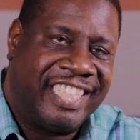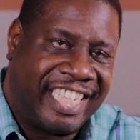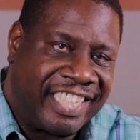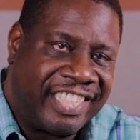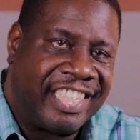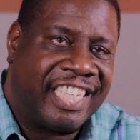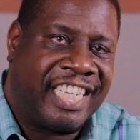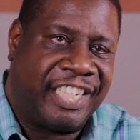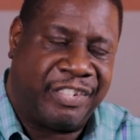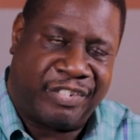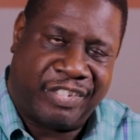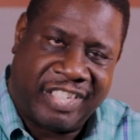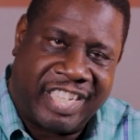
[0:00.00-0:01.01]
lesson in
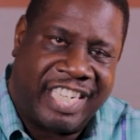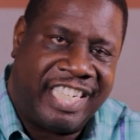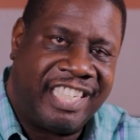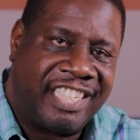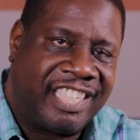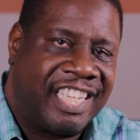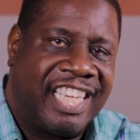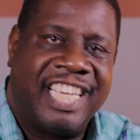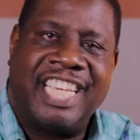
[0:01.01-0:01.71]
your studies,